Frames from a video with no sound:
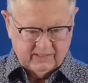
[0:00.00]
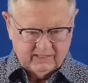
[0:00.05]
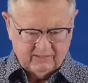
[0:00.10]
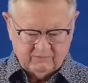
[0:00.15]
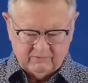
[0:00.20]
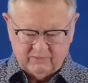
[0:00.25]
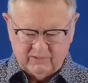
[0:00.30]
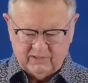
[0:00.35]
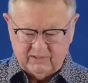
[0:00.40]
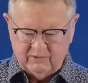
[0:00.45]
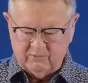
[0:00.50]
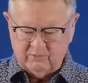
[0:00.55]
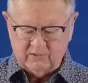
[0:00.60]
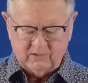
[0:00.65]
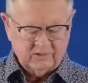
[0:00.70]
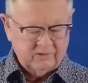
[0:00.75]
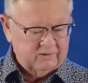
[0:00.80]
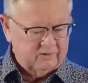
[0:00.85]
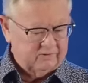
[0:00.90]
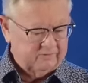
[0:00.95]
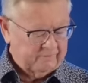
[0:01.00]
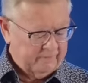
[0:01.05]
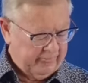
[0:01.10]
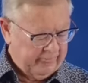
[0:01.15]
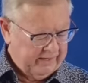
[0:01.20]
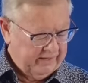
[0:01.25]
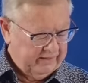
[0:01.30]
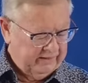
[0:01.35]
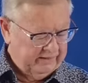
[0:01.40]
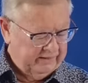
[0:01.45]
And we
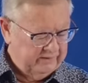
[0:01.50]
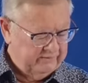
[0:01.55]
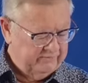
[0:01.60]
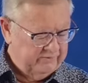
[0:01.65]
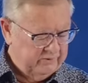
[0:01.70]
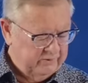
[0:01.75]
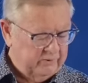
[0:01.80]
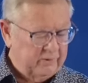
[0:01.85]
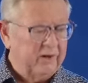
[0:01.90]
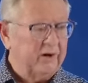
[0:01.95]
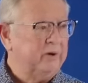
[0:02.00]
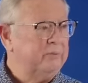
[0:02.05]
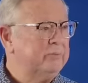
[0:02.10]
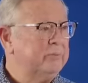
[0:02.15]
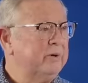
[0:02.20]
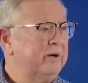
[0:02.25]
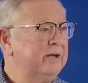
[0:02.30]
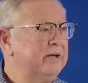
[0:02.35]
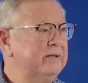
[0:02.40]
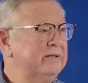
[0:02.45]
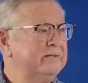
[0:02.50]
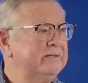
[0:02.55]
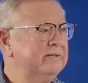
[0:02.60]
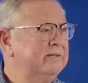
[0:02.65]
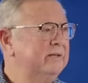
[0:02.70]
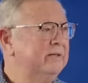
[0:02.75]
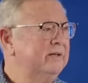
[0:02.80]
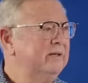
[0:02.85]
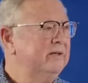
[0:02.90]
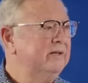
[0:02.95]
will give you all
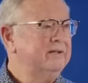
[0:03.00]
praise